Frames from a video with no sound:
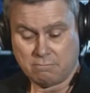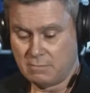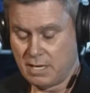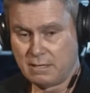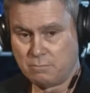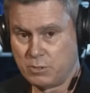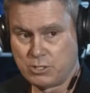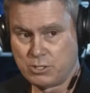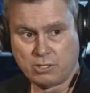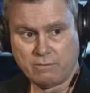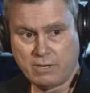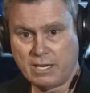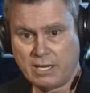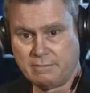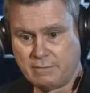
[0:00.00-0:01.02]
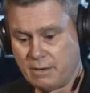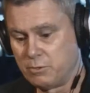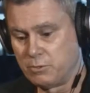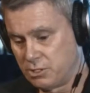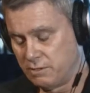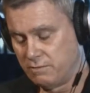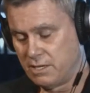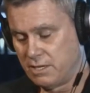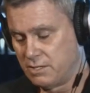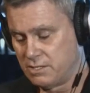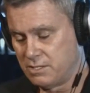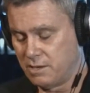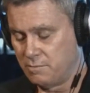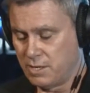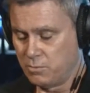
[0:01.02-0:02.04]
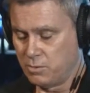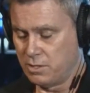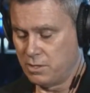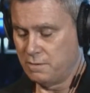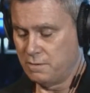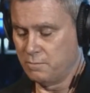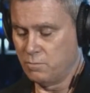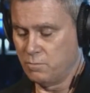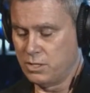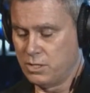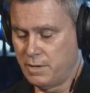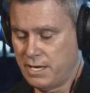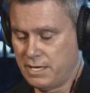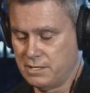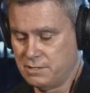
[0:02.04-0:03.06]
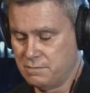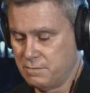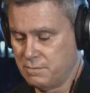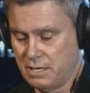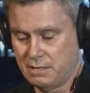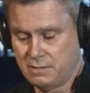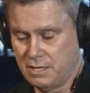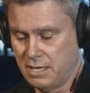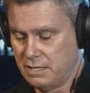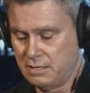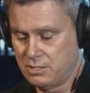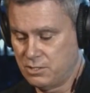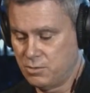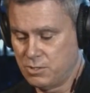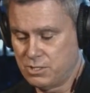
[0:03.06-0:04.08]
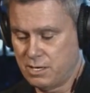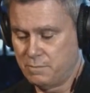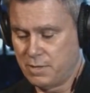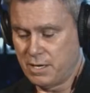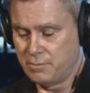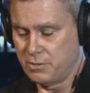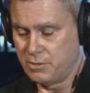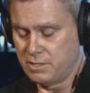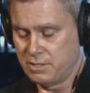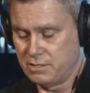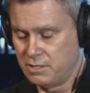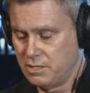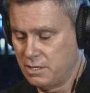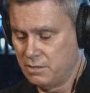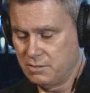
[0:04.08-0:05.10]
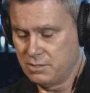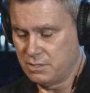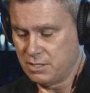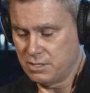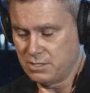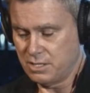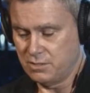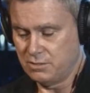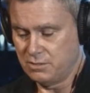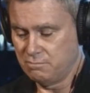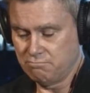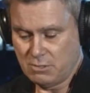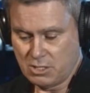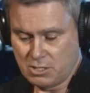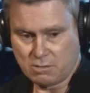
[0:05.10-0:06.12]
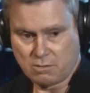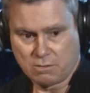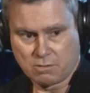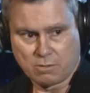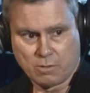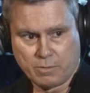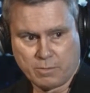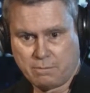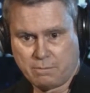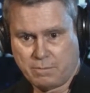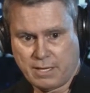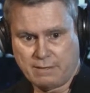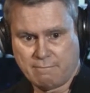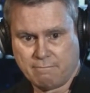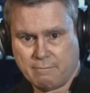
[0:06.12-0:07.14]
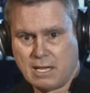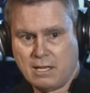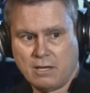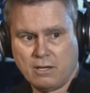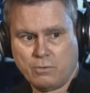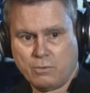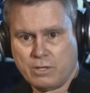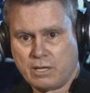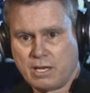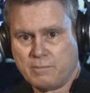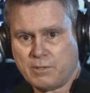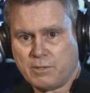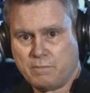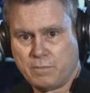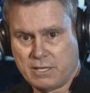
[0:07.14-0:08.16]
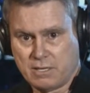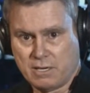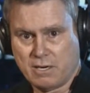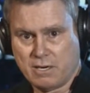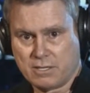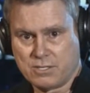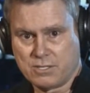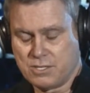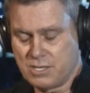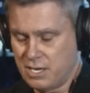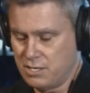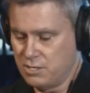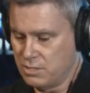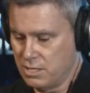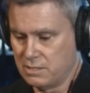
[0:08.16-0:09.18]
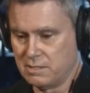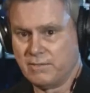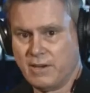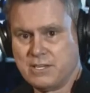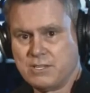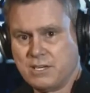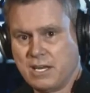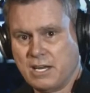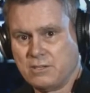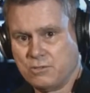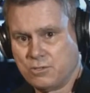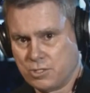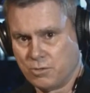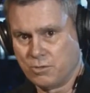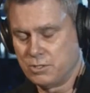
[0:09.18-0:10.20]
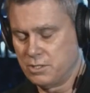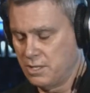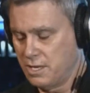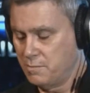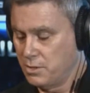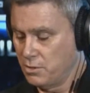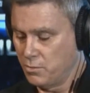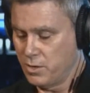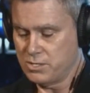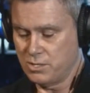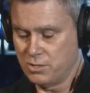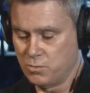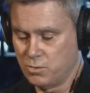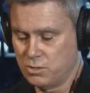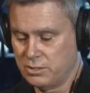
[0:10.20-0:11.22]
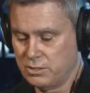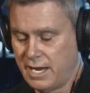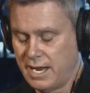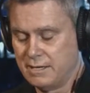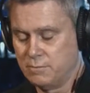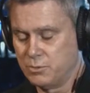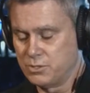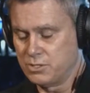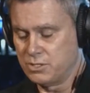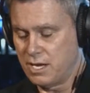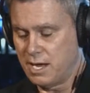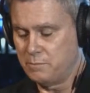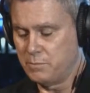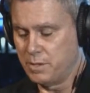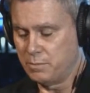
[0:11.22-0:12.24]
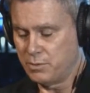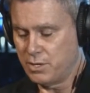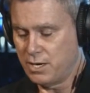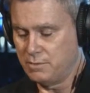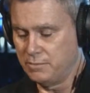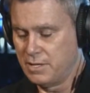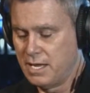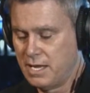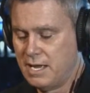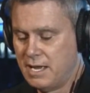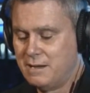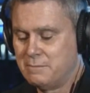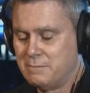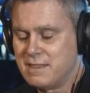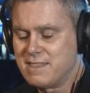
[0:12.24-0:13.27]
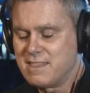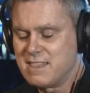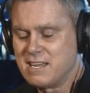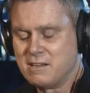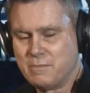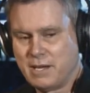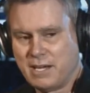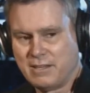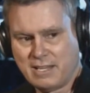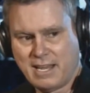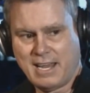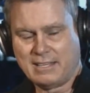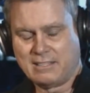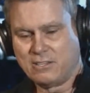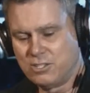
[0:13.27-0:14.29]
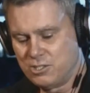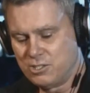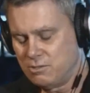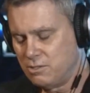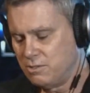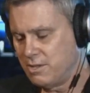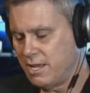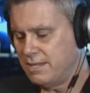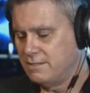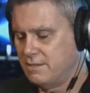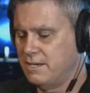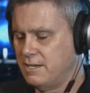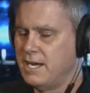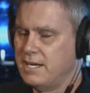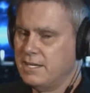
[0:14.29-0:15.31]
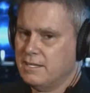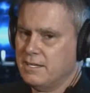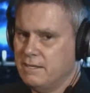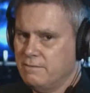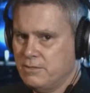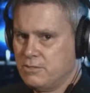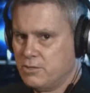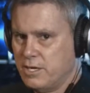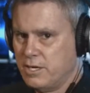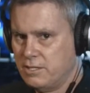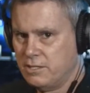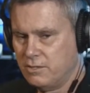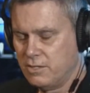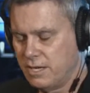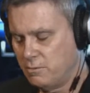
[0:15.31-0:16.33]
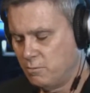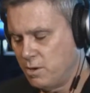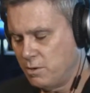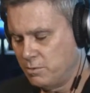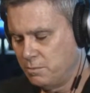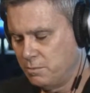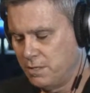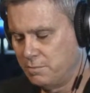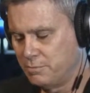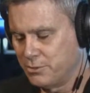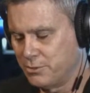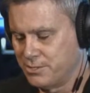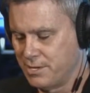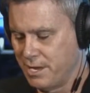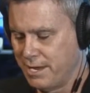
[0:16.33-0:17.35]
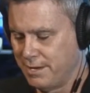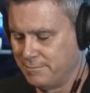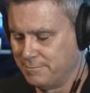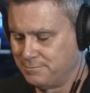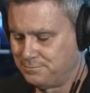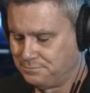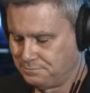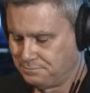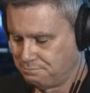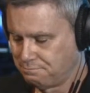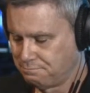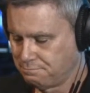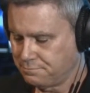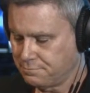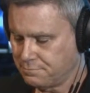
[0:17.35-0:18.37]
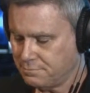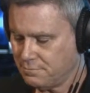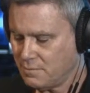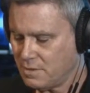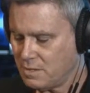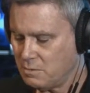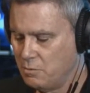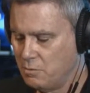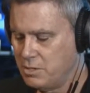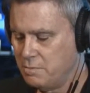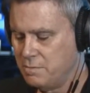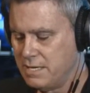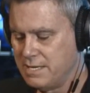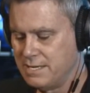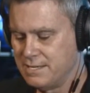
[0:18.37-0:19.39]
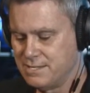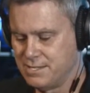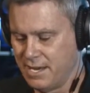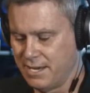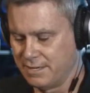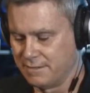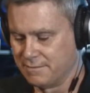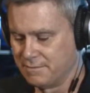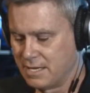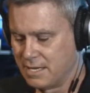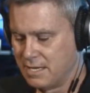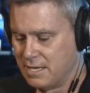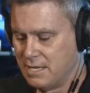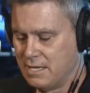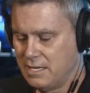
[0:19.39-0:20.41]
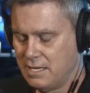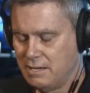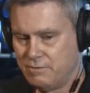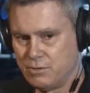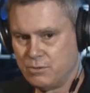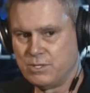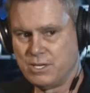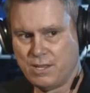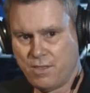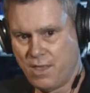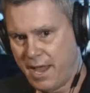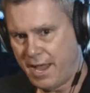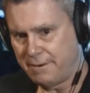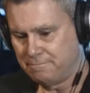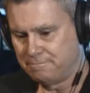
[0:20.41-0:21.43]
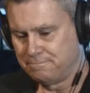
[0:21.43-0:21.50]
And we should have done it. And we should have done the same thing with the bodies. Any suicide bomber that is killed, you just throw them in a pit with a couple of pig carcasses, and you televise it, and you show it to them and the rest of the world, and it will stop the problem. But think about that. Could you do that today? If you tried to do that, what would people say? What would the media say if you did that?